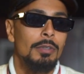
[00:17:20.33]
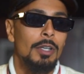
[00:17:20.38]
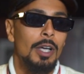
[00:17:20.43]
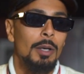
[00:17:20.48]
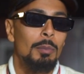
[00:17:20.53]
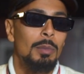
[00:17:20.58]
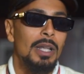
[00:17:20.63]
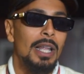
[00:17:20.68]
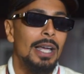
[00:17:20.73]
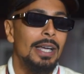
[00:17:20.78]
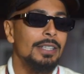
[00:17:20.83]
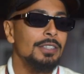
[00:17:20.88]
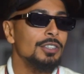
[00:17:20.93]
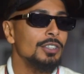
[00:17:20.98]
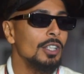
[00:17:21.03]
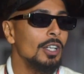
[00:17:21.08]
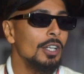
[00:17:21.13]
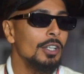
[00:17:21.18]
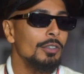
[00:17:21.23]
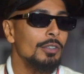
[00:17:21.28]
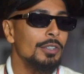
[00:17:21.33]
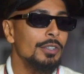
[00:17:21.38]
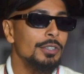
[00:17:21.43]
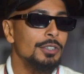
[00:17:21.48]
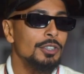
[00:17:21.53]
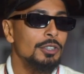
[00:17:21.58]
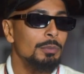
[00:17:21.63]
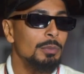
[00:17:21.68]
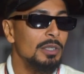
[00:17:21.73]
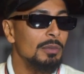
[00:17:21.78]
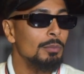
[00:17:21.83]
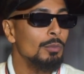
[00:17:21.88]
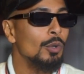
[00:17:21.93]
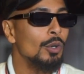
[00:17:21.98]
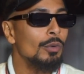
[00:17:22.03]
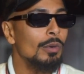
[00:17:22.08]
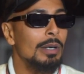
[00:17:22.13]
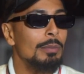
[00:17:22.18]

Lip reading: a black genre, there should be more